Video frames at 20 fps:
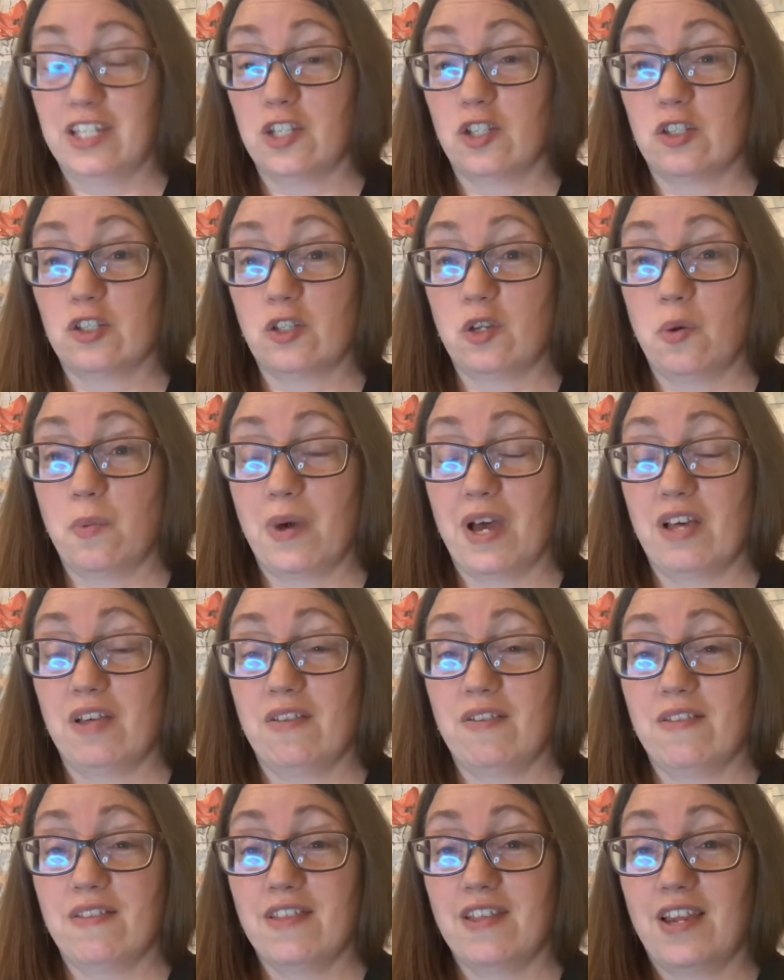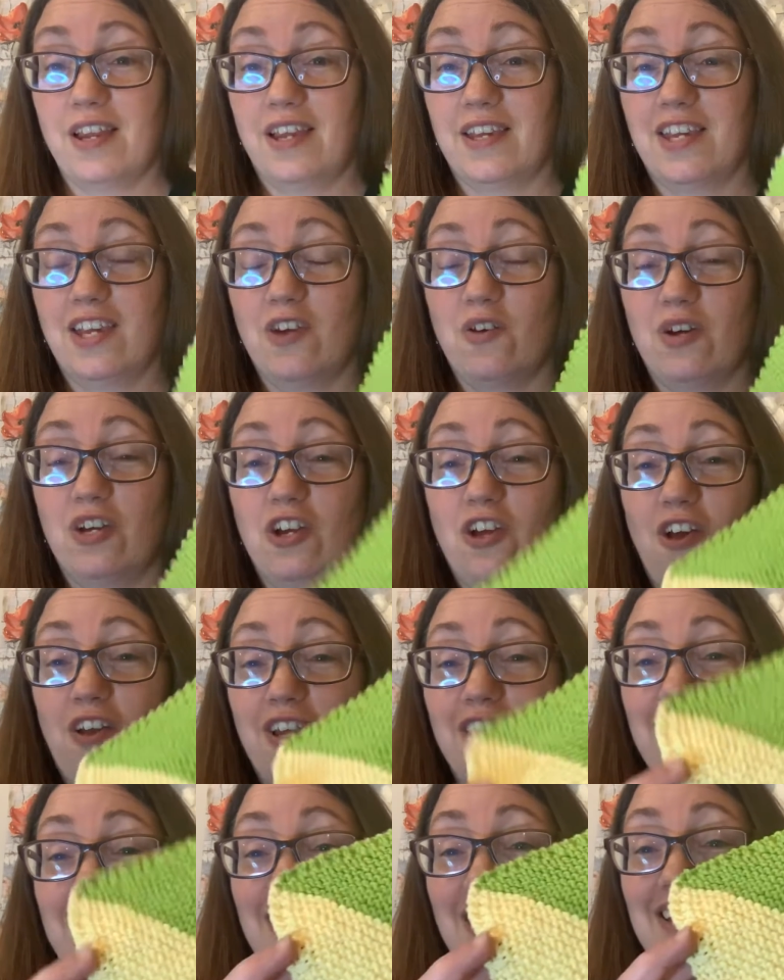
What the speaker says: it so well that I carried on and I